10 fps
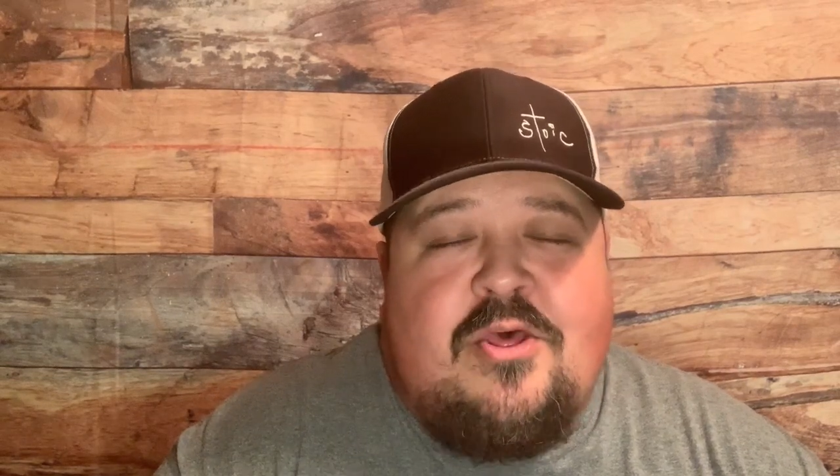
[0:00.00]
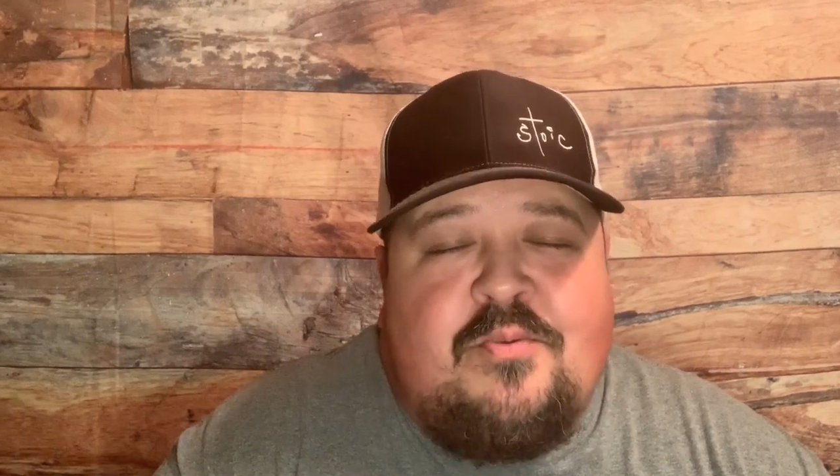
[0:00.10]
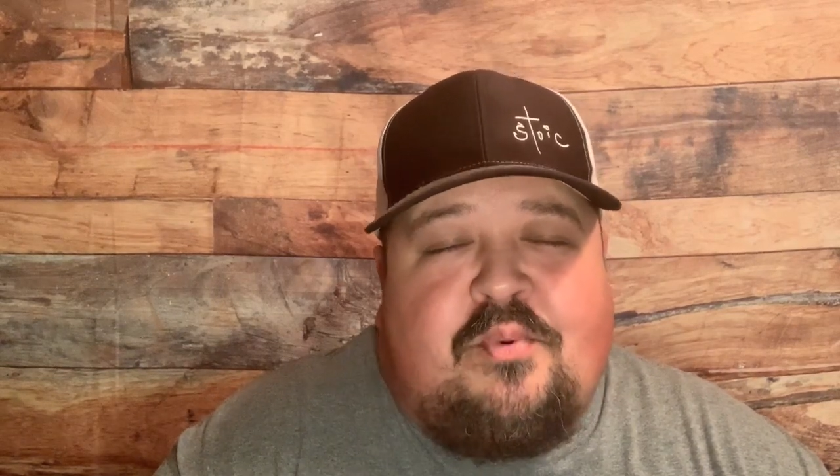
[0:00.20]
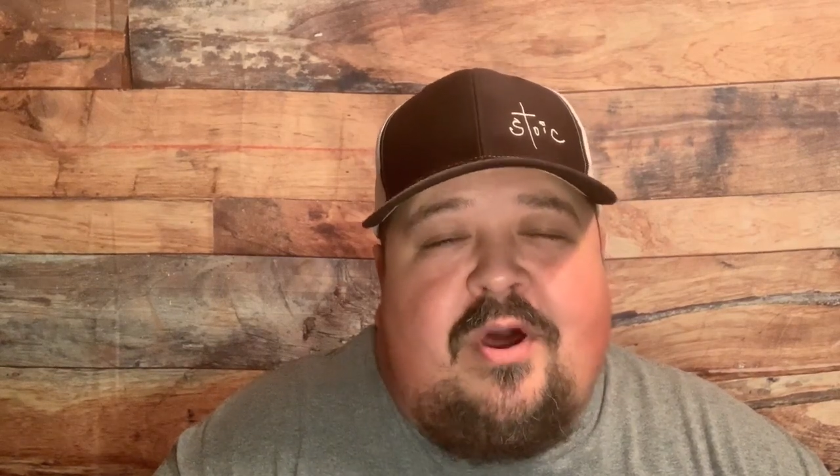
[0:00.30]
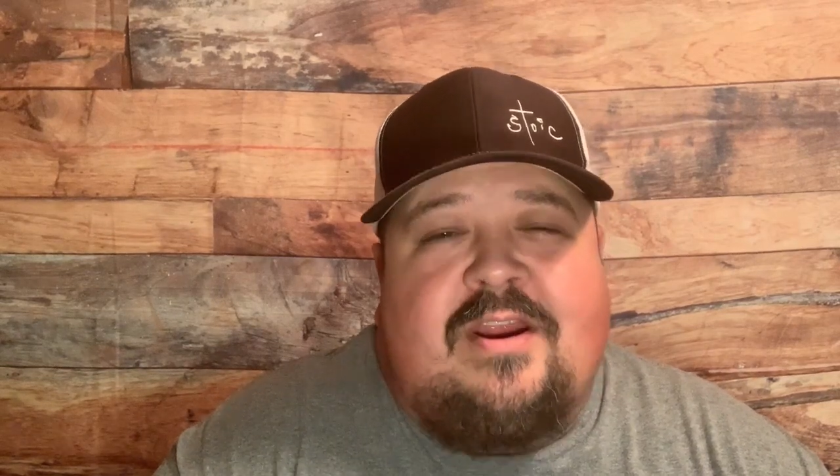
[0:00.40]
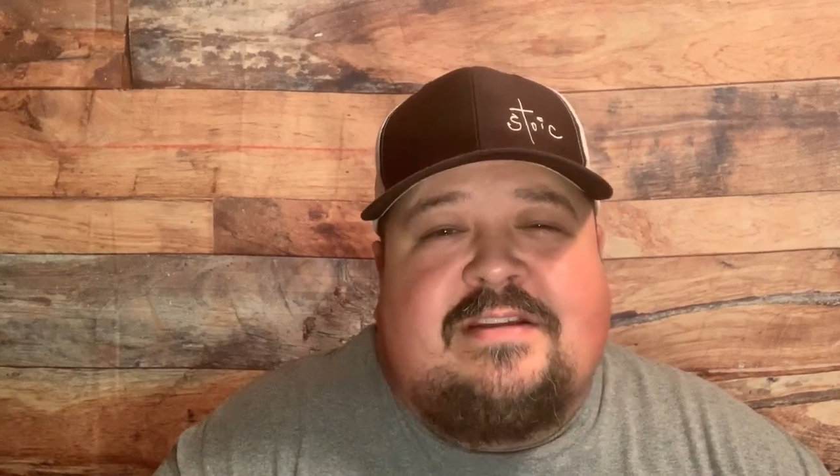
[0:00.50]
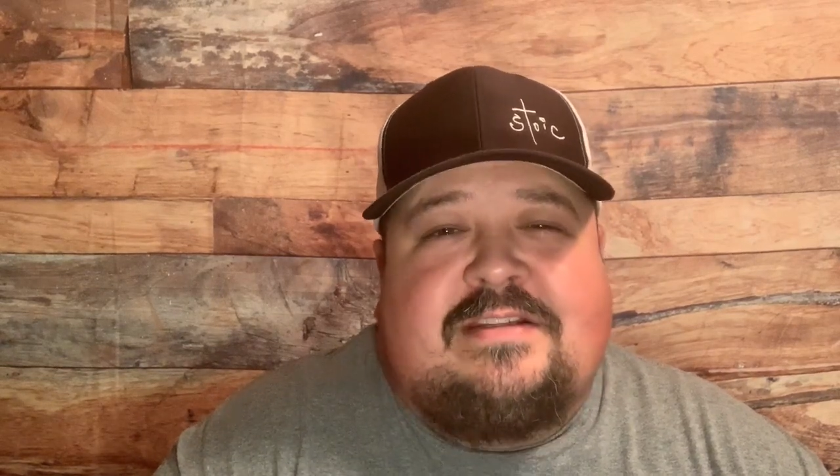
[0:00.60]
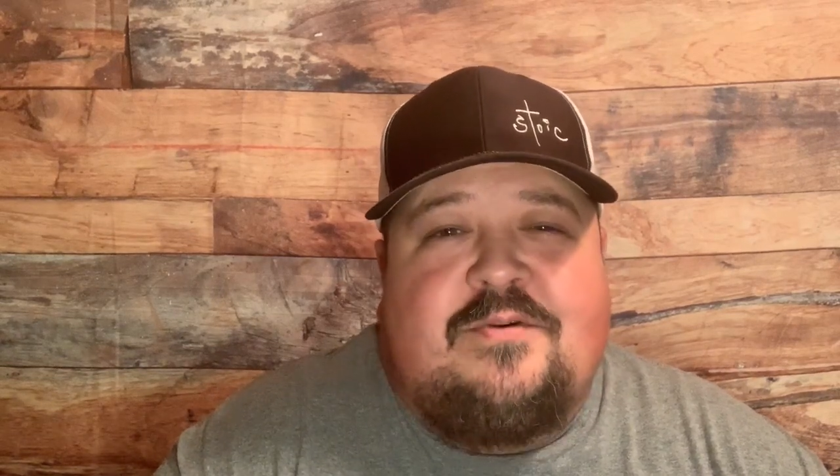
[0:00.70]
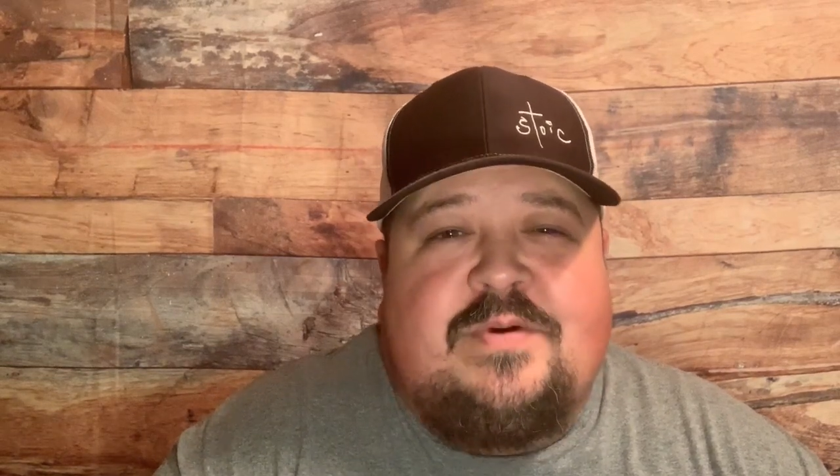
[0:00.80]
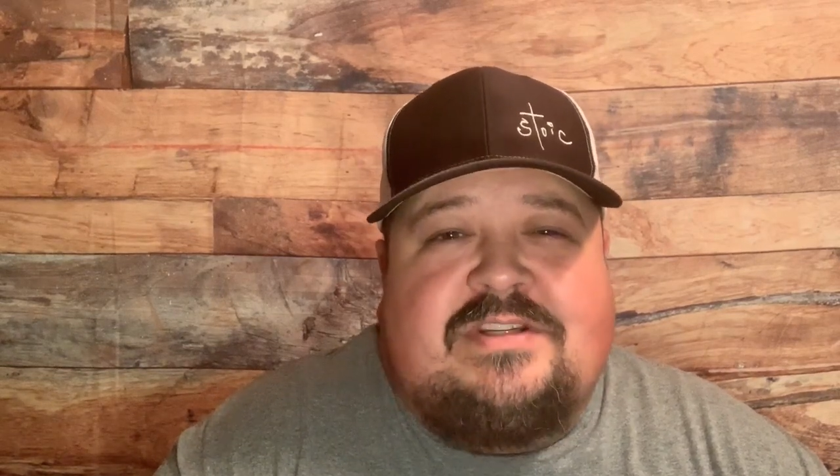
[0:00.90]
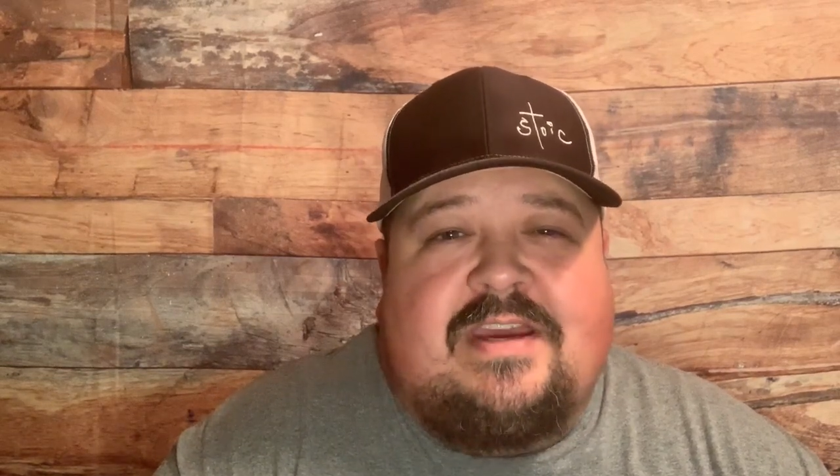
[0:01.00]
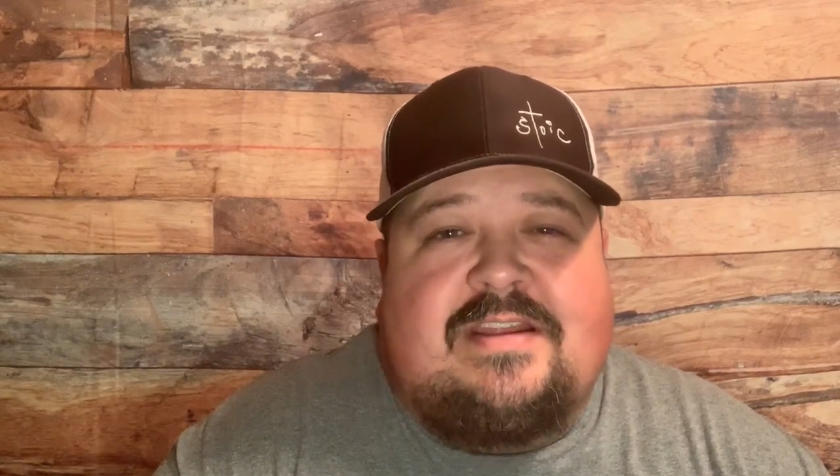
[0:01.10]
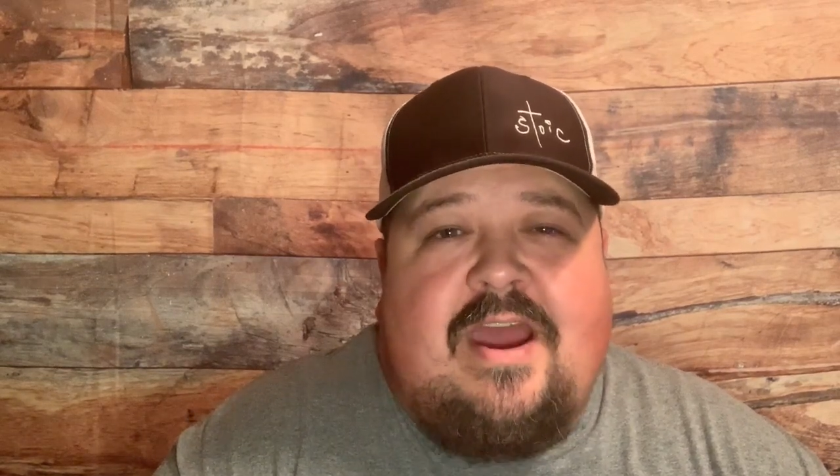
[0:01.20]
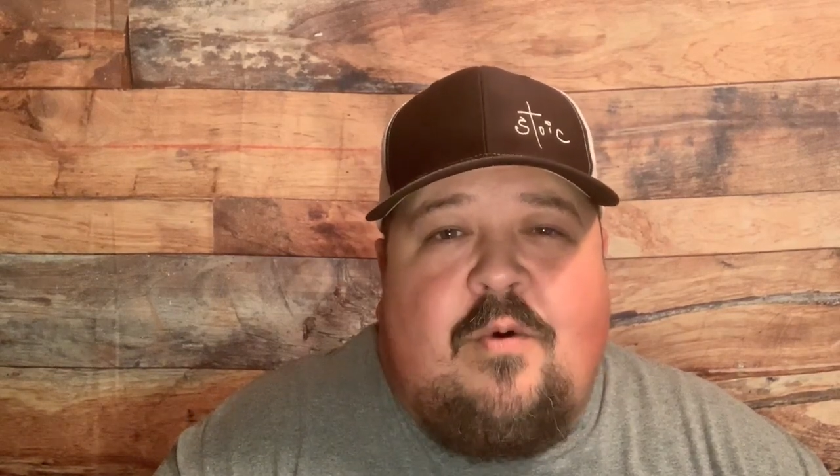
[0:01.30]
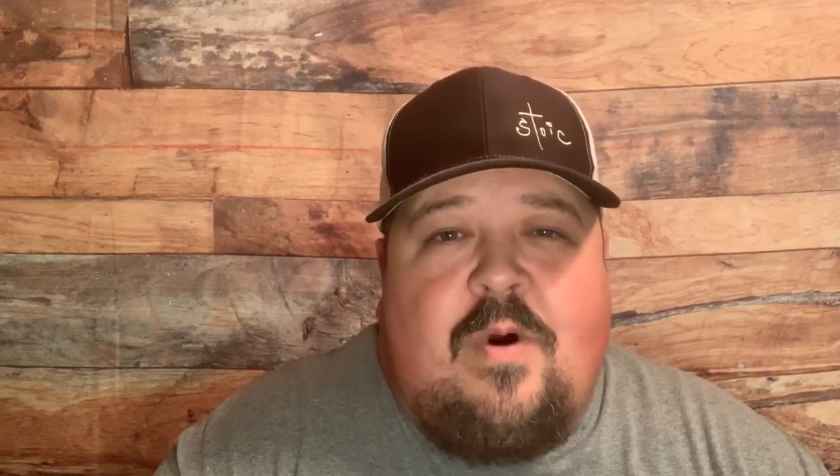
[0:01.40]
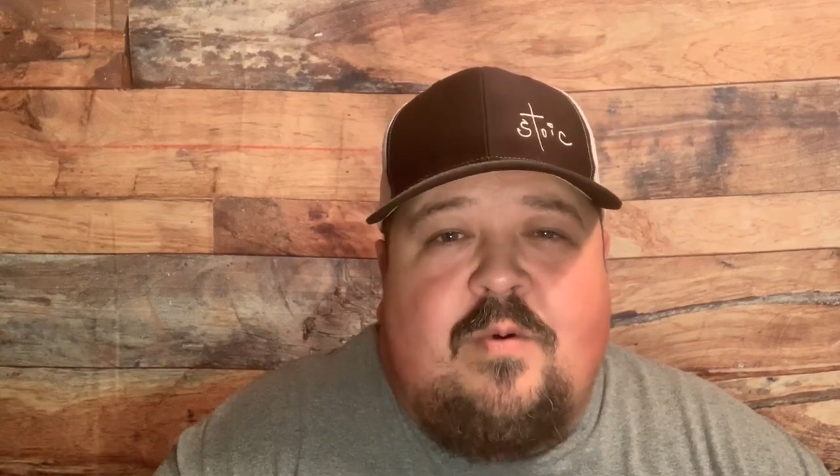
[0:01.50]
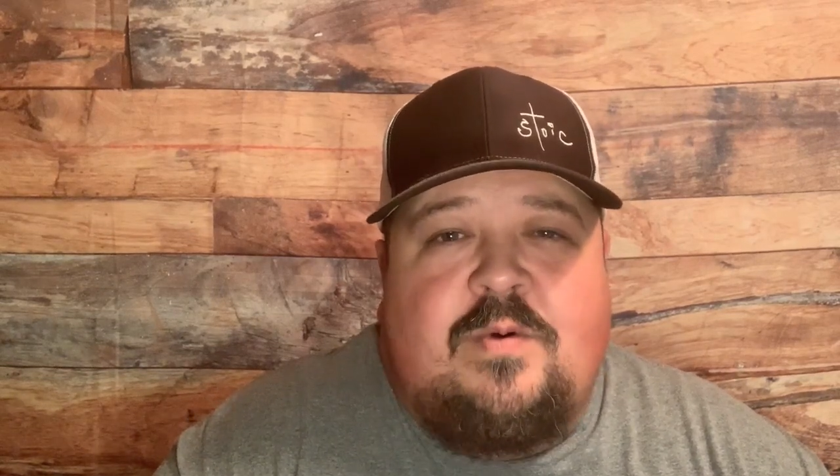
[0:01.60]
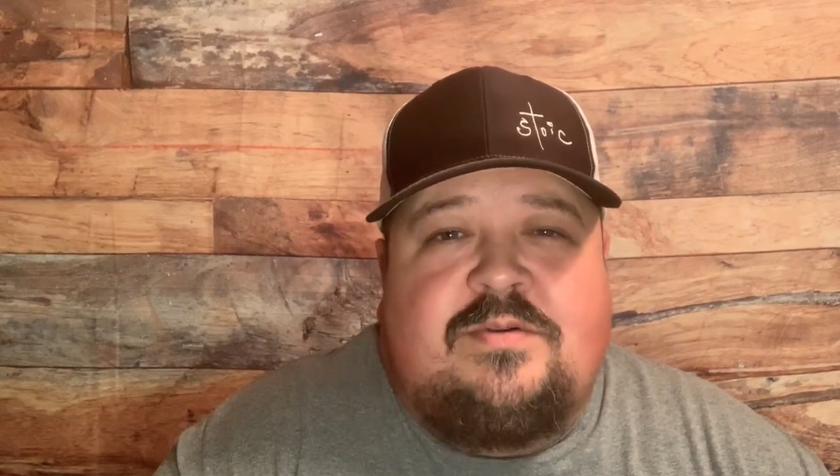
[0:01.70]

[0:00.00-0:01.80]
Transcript: of the products that we checked out while we